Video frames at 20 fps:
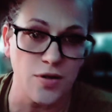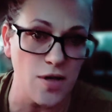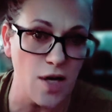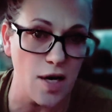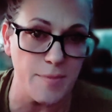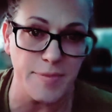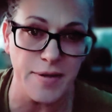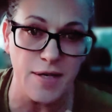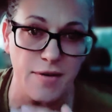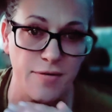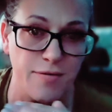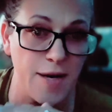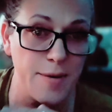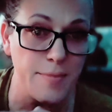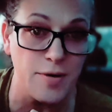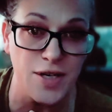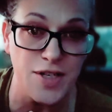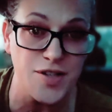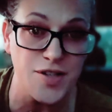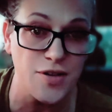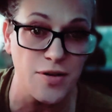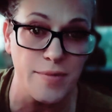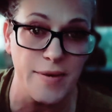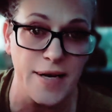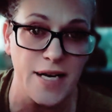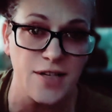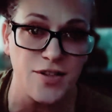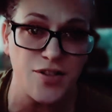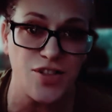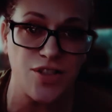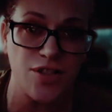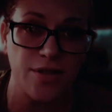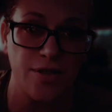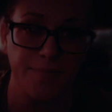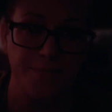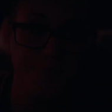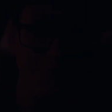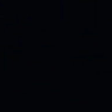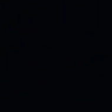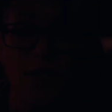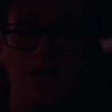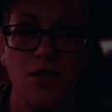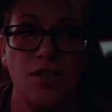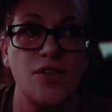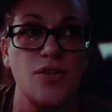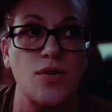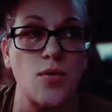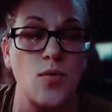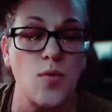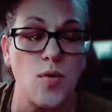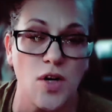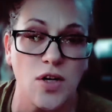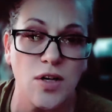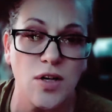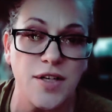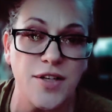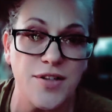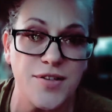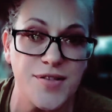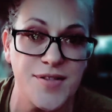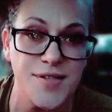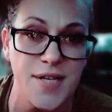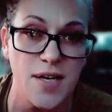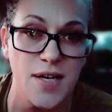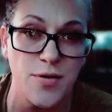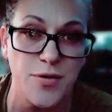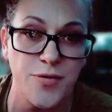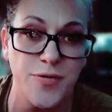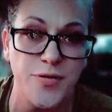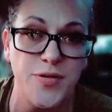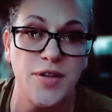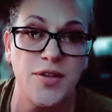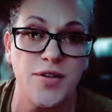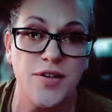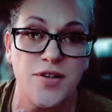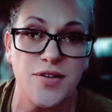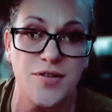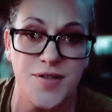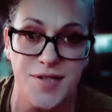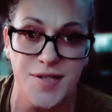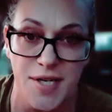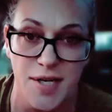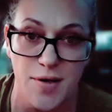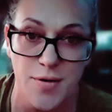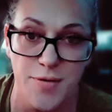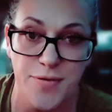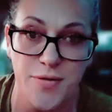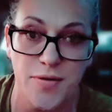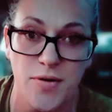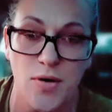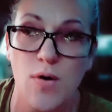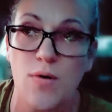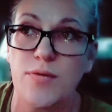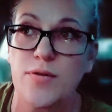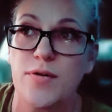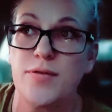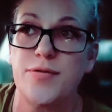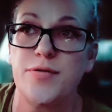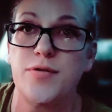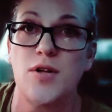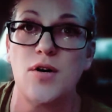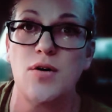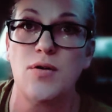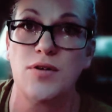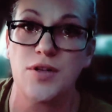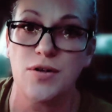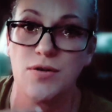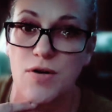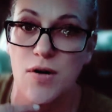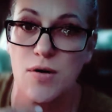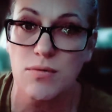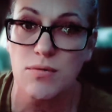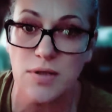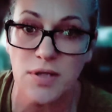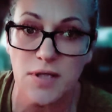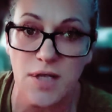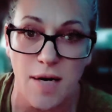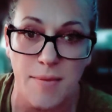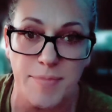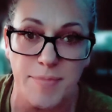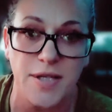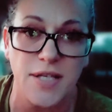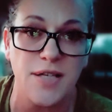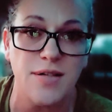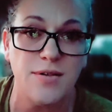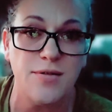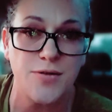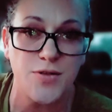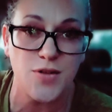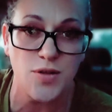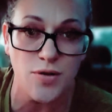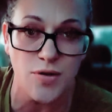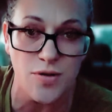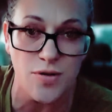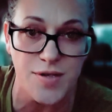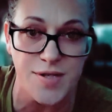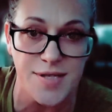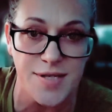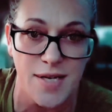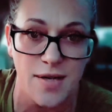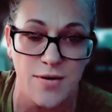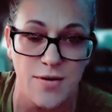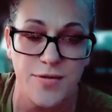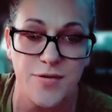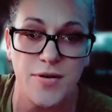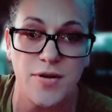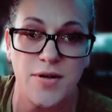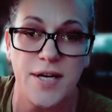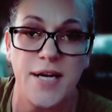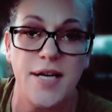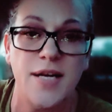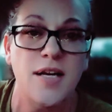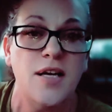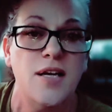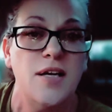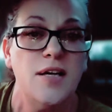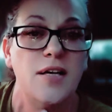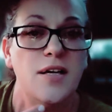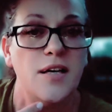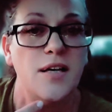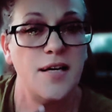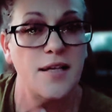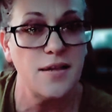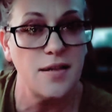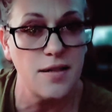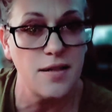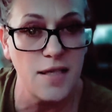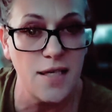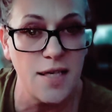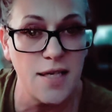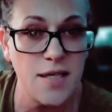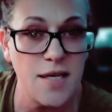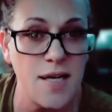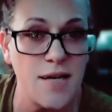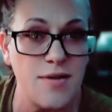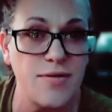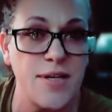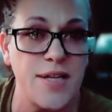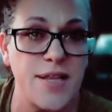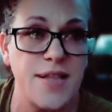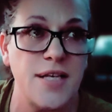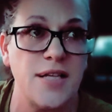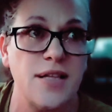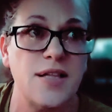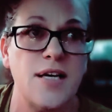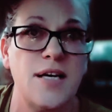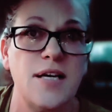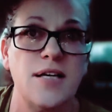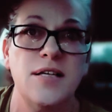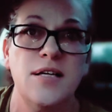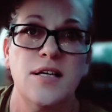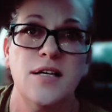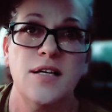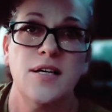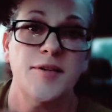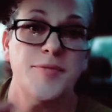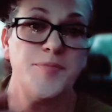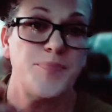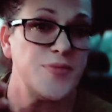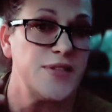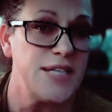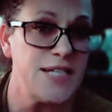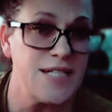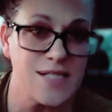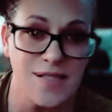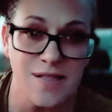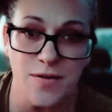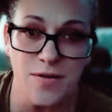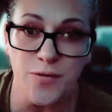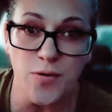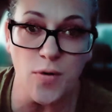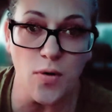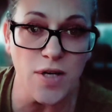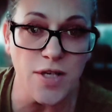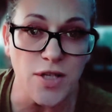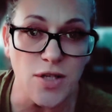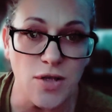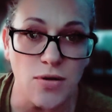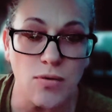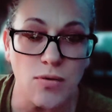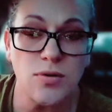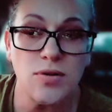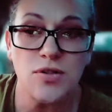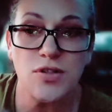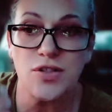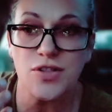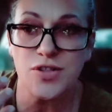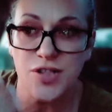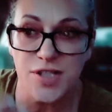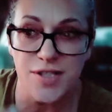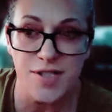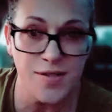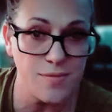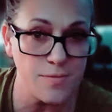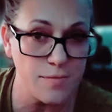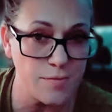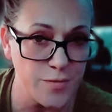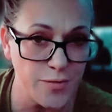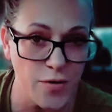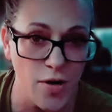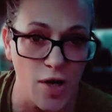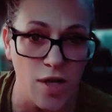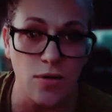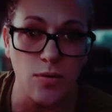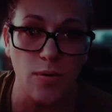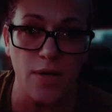not be a vibrational match. So work on yourself, fill yourself, overflow your own cup, give to yourself, okay? And let everything that isn't for you just fall